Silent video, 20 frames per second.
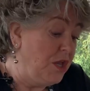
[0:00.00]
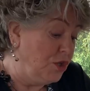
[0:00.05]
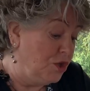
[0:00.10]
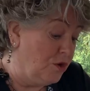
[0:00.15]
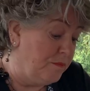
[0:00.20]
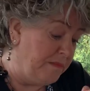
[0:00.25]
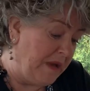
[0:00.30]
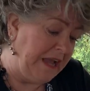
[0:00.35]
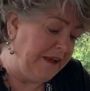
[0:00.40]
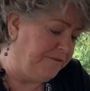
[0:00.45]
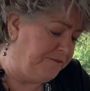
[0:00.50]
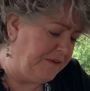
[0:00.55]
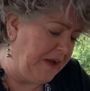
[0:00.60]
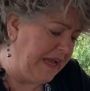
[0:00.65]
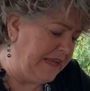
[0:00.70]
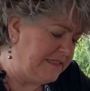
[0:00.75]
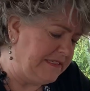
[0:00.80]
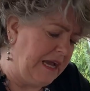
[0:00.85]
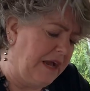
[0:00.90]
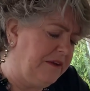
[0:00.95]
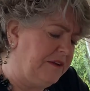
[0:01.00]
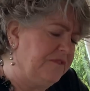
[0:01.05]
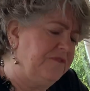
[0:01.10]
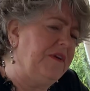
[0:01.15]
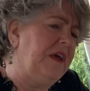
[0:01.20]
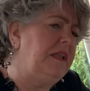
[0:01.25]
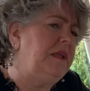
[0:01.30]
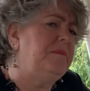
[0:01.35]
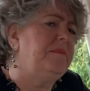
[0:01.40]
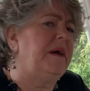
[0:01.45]
You might find out if
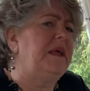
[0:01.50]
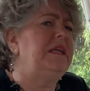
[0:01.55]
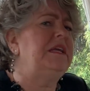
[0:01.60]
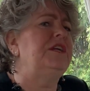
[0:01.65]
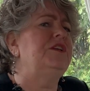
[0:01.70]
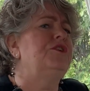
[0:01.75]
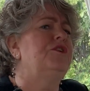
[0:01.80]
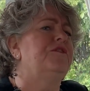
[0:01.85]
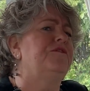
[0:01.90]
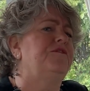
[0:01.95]
anybody in your